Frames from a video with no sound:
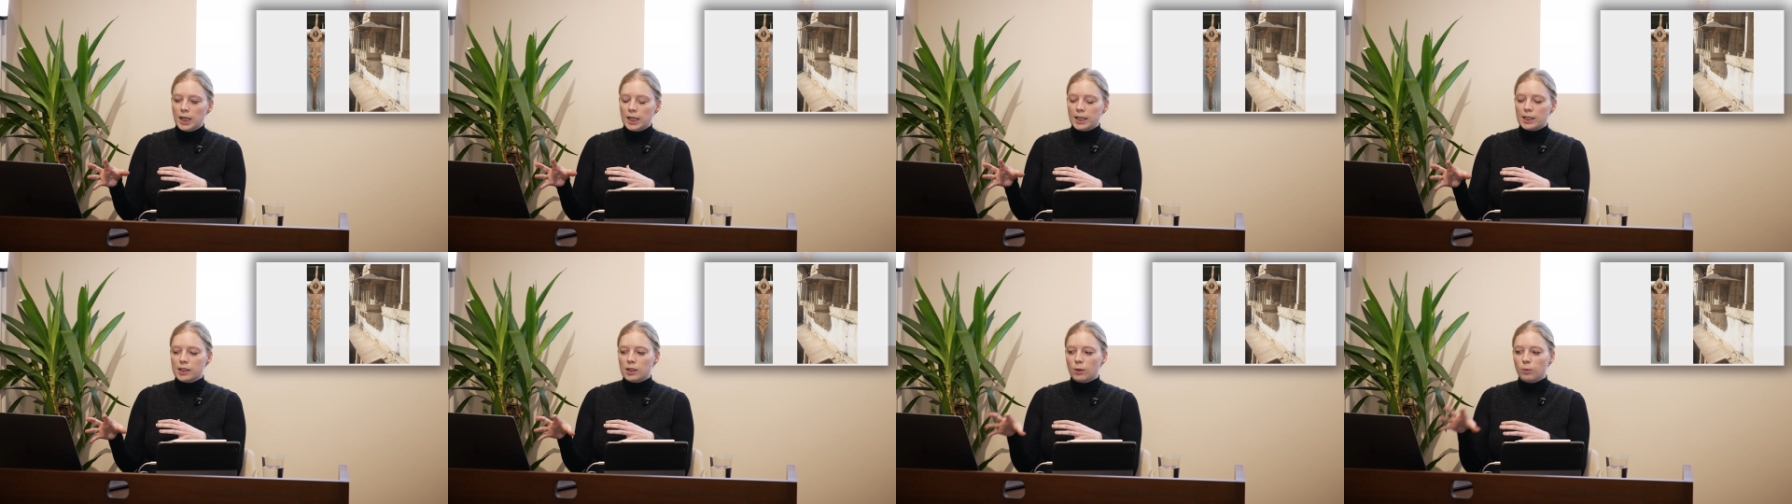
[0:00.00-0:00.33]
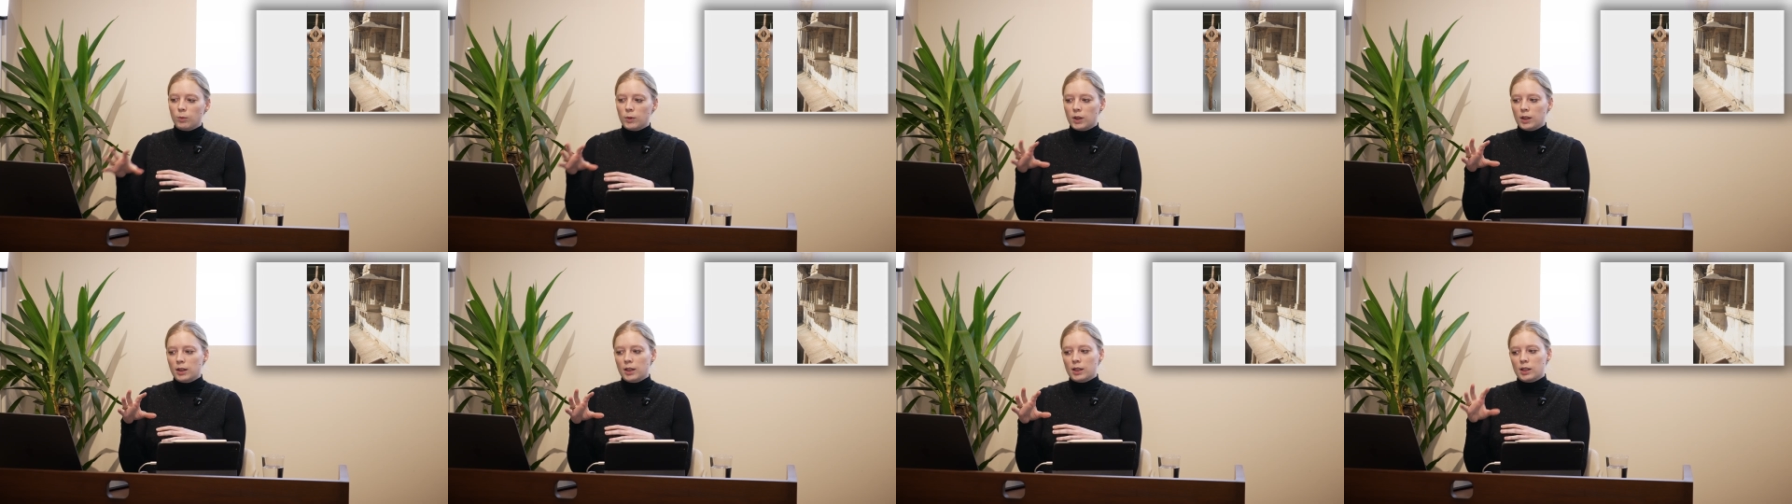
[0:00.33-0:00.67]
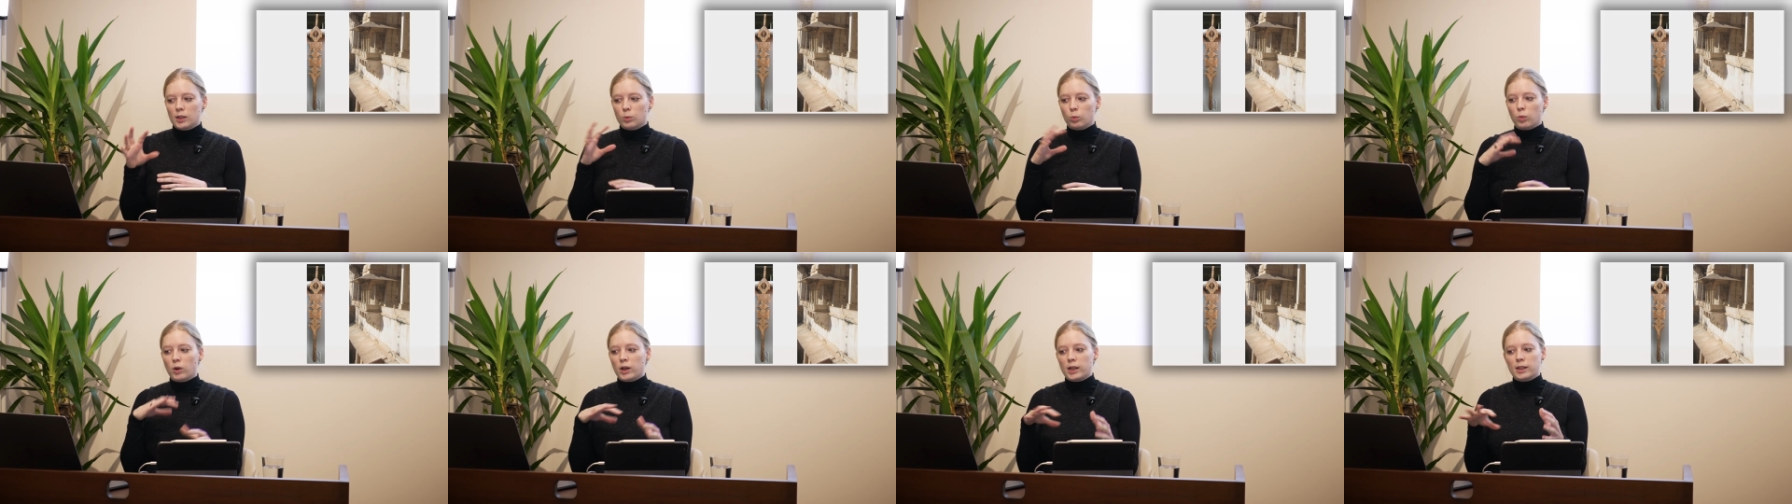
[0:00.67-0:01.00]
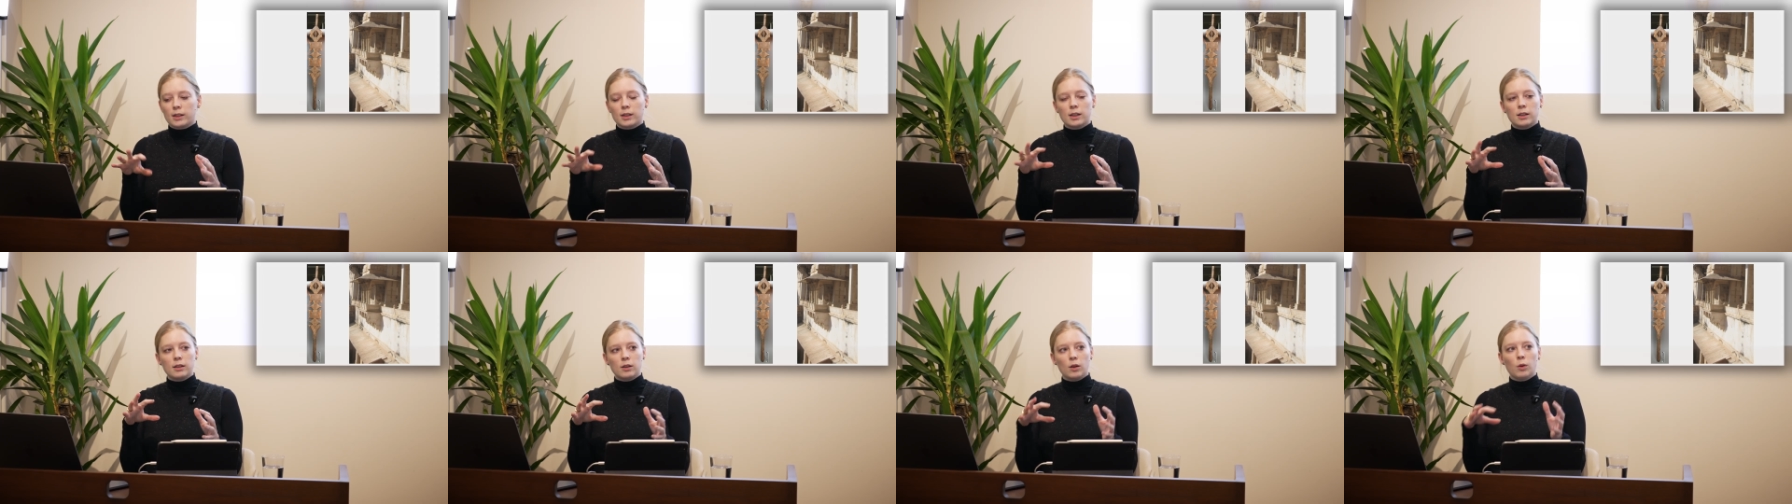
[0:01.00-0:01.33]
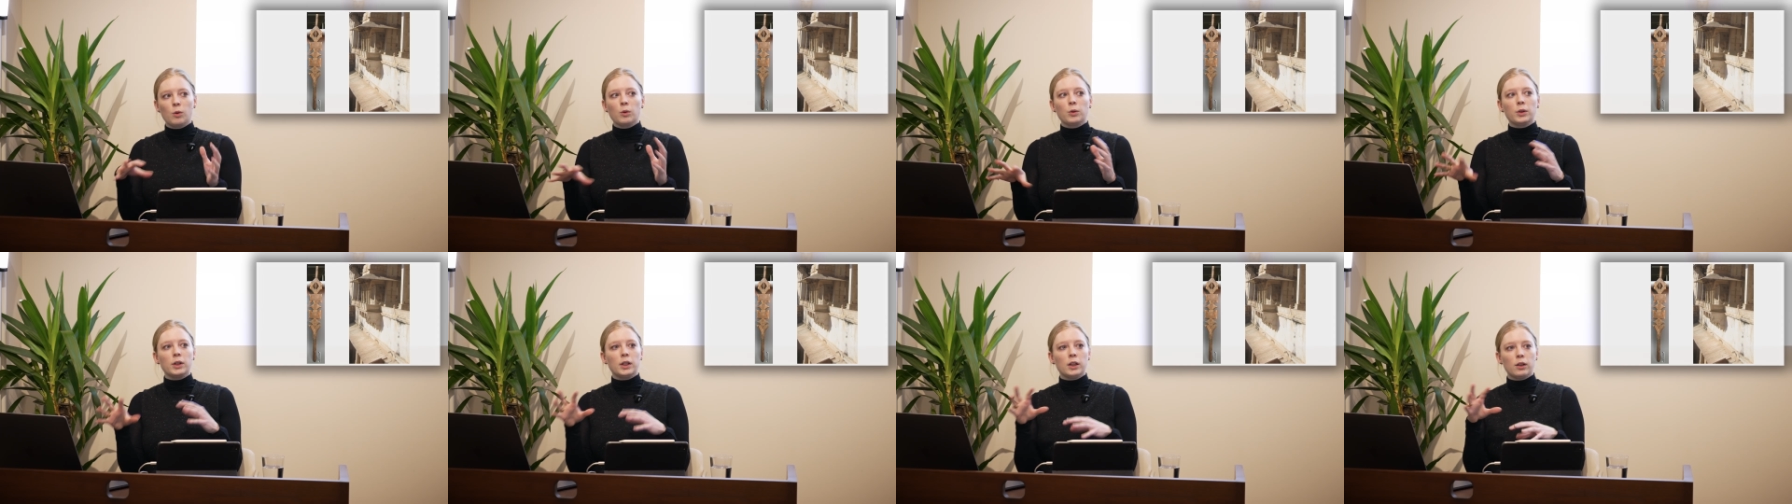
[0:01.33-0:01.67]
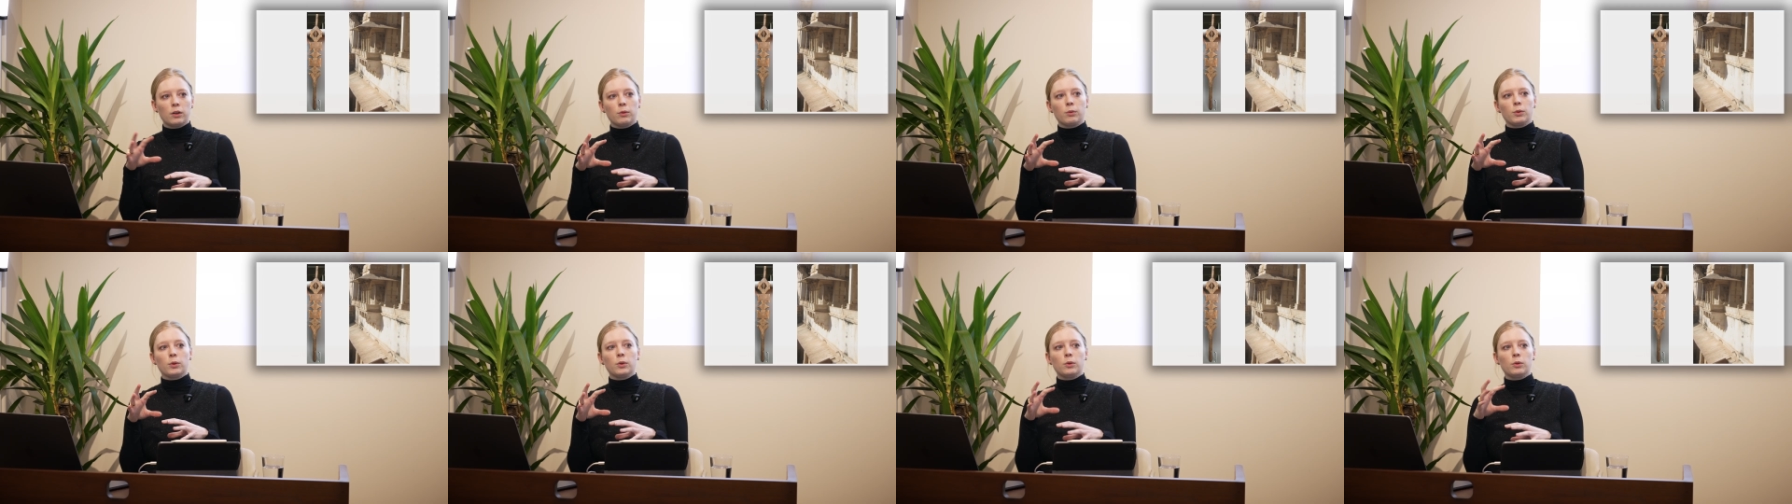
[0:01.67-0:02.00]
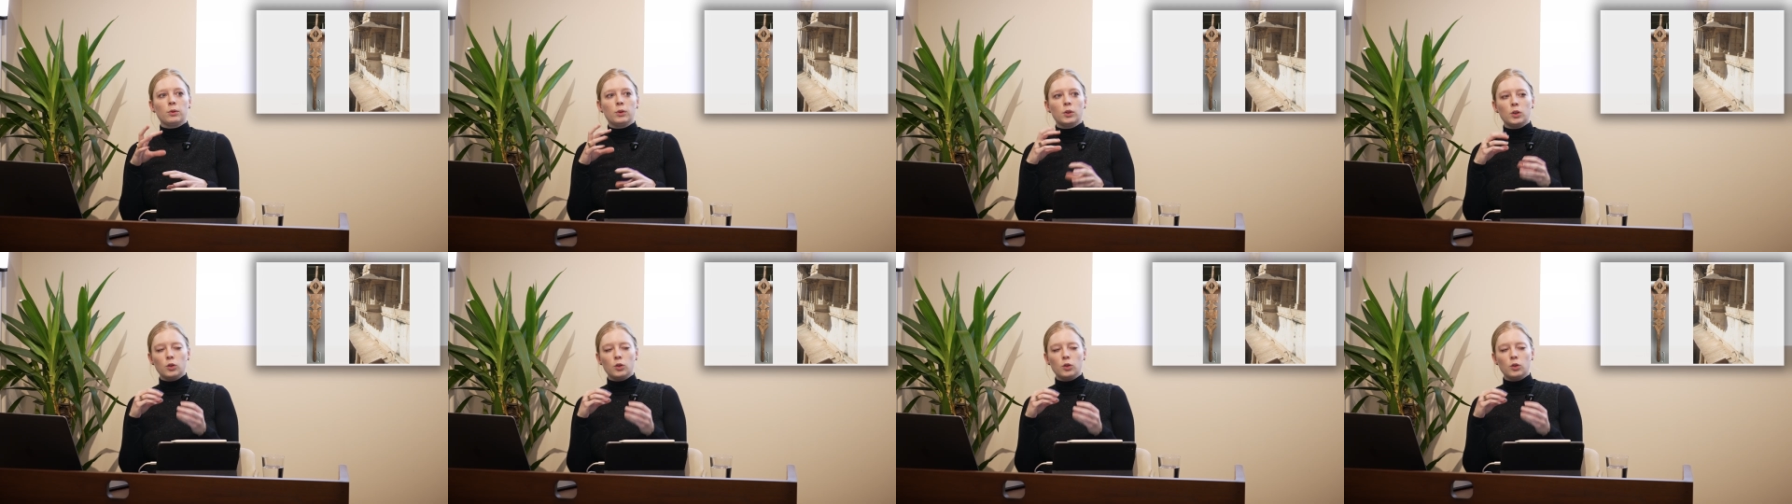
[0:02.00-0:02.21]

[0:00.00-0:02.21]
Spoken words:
something that is present only through